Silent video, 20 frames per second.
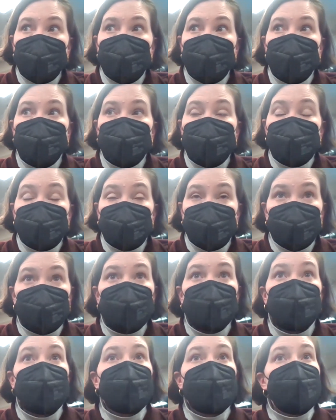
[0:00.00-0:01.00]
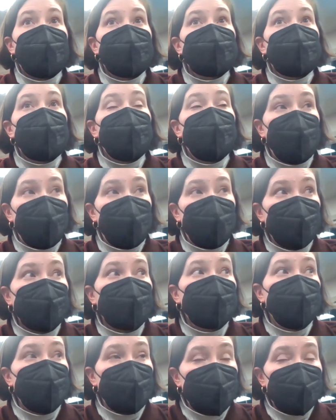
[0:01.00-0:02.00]
the school committee has a public
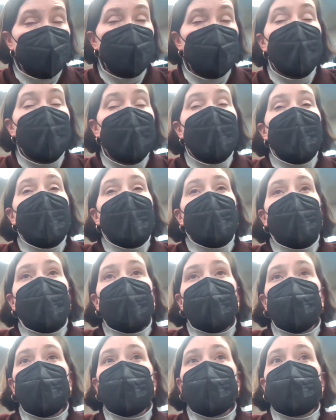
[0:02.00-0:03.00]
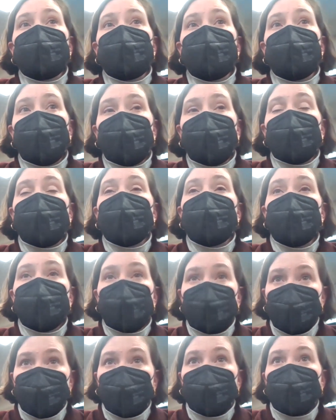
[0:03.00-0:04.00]
meeting at which they
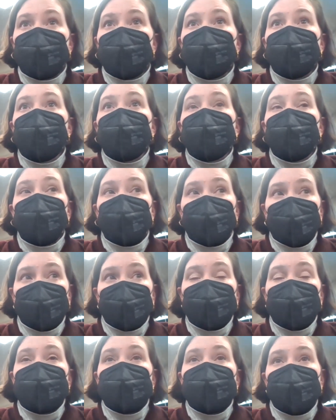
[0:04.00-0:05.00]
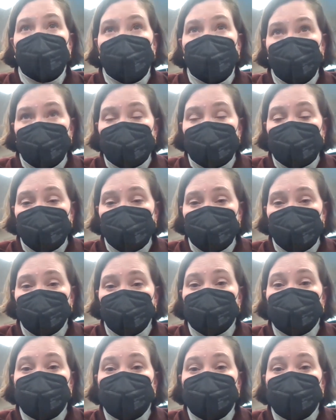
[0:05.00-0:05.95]
interview the finalists in a public session.